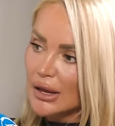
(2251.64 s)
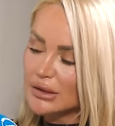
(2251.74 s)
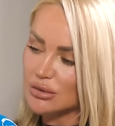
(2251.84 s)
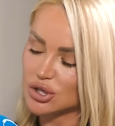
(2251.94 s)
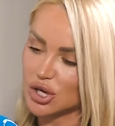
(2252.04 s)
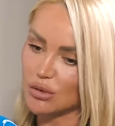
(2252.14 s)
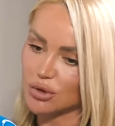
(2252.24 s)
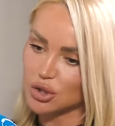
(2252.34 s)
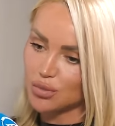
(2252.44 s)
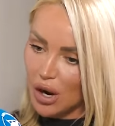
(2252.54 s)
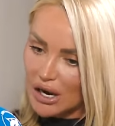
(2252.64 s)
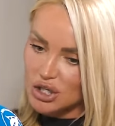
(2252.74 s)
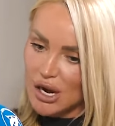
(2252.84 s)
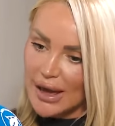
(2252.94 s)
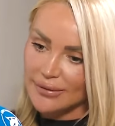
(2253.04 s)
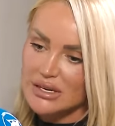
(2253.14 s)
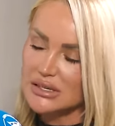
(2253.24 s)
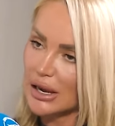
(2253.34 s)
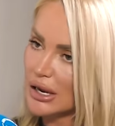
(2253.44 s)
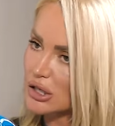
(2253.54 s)
There was so much pressure and these
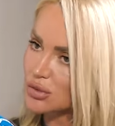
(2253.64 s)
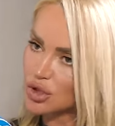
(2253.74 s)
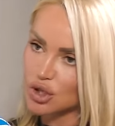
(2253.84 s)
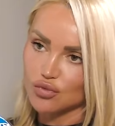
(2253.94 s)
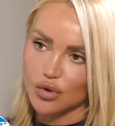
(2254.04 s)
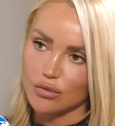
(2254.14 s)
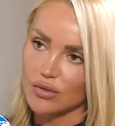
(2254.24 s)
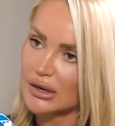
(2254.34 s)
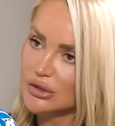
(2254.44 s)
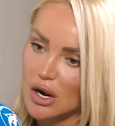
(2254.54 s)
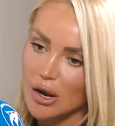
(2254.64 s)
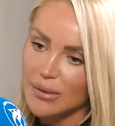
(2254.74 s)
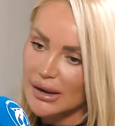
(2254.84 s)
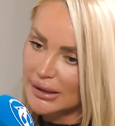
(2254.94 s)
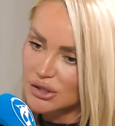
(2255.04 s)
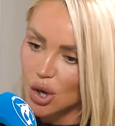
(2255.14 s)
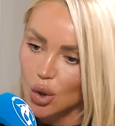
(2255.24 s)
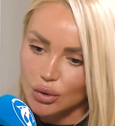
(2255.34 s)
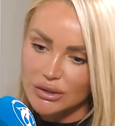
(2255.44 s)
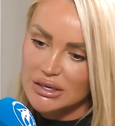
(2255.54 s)
girls were just running rings around me and I'd
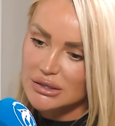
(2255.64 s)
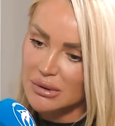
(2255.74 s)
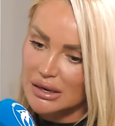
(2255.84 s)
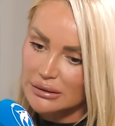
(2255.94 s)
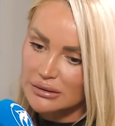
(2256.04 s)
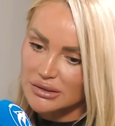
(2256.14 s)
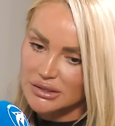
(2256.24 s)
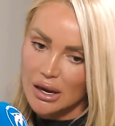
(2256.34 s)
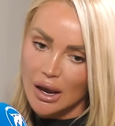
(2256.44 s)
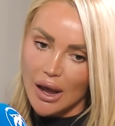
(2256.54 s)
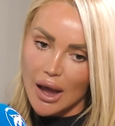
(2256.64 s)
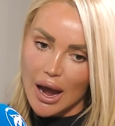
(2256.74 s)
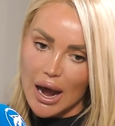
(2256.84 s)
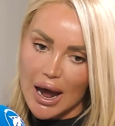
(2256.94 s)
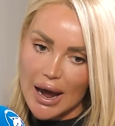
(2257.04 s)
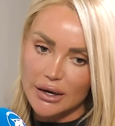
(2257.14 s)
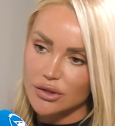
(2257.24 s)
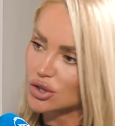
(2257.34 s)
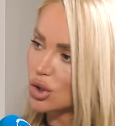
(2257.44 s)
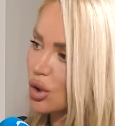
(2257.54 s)
hold these meetings and
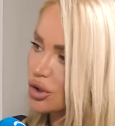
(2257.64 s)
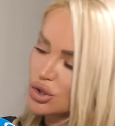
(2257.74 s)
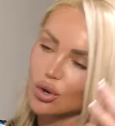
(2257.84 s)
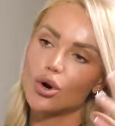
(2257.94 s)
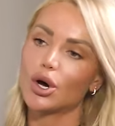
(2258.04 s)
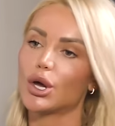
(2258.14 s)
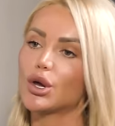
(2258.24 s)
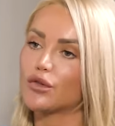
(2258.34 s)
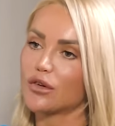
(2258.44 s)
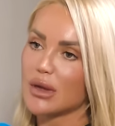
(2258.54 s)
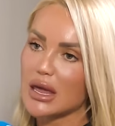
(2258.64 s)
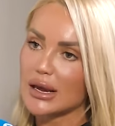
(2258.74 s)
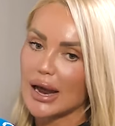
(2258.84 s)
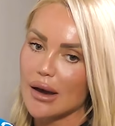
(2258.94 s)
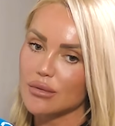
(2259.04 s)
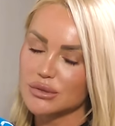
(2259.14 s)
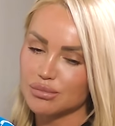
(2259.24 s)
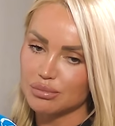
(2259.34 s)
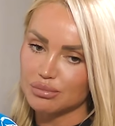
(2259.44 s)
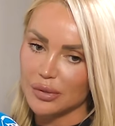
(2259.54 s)
they'd all talk over me and I was
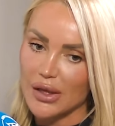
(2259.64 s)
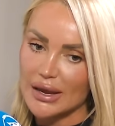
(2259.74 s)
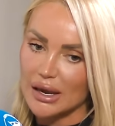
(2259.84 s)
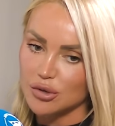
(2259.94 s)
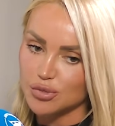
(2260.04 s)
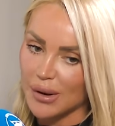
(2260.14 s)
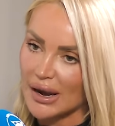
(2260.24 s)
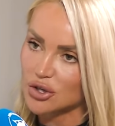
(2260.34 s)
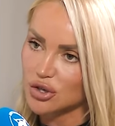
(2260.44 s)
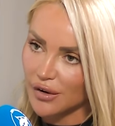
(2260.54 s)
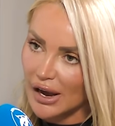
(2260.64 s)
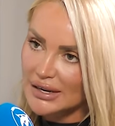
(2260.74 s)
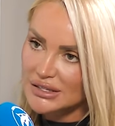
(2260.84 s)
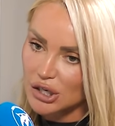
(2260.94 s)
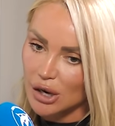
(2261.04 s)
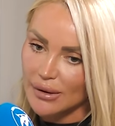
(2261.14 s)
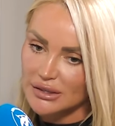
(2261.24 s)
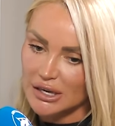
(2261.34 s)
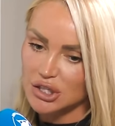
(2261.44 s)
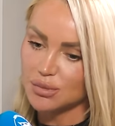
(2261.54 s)
like I was petrified. You know, I'd,
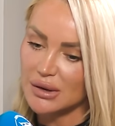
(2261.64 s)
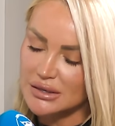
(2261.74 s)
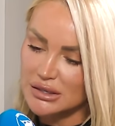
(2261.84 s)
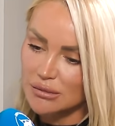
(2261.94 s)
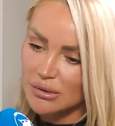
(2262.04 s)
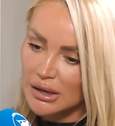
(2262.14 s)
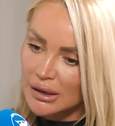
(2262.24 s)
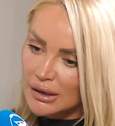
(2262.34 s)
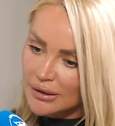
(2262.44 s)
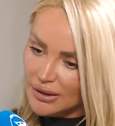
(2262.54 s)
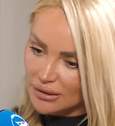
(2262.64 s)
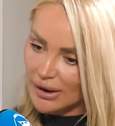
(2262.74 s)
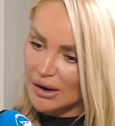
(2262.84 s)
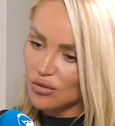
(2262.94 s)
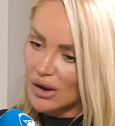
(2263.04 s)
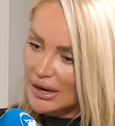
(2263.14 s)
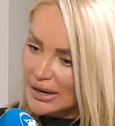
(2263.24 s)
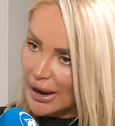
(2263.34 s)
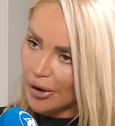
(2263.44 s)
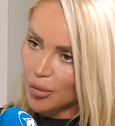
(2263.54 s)
I'd, speak to them and they'd like really
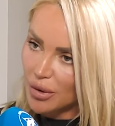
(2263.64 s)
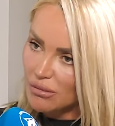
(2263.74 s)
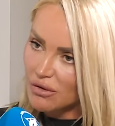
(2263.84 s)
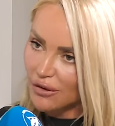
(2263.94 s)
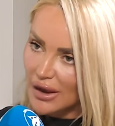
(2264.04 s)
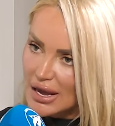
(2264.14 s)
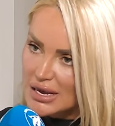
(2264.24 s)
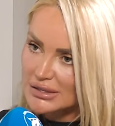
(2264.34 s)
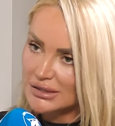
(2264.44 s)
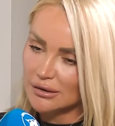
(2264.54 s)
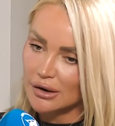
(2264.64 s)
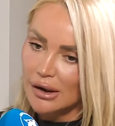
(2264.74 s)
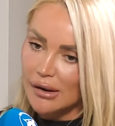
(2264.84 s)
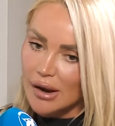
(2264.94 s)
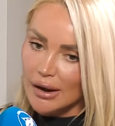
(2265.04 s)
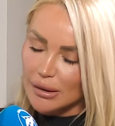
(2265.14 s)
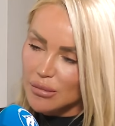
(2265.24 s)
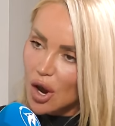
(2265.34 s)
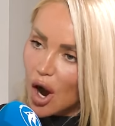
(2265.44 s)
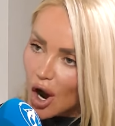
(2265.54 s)
get up in my face and like
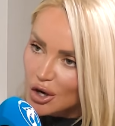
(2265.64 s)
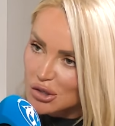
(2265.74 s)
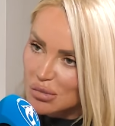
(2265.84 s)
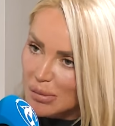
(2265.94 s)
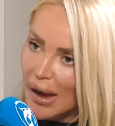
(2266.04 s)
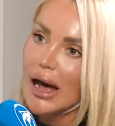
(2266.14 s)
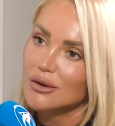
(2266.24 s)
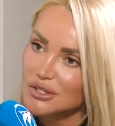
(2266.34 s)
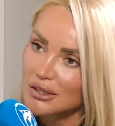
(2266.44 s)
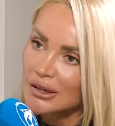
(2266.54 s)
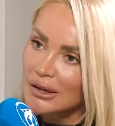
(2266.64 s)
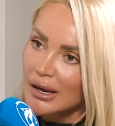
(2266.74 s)
my heart would be pounding